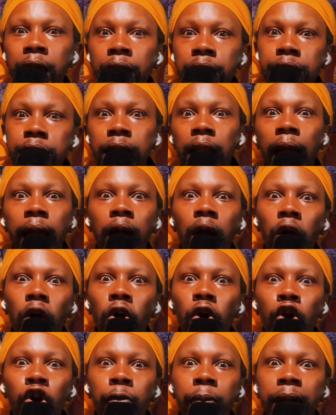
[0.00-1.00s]
She like a
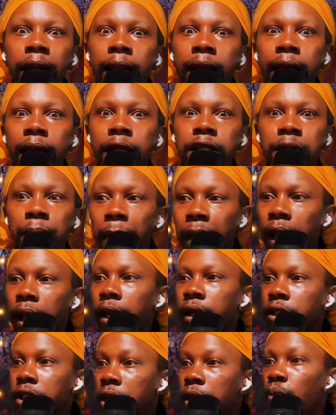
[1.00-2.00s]
urban legend, man,
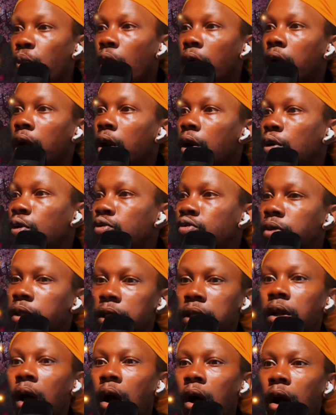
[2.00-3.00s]
and she one of those
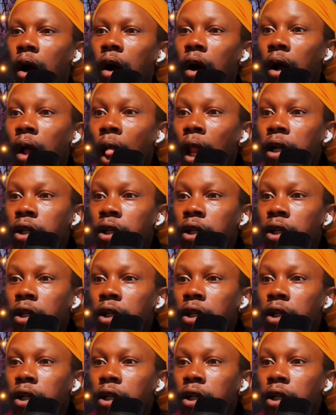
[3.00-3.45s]
uh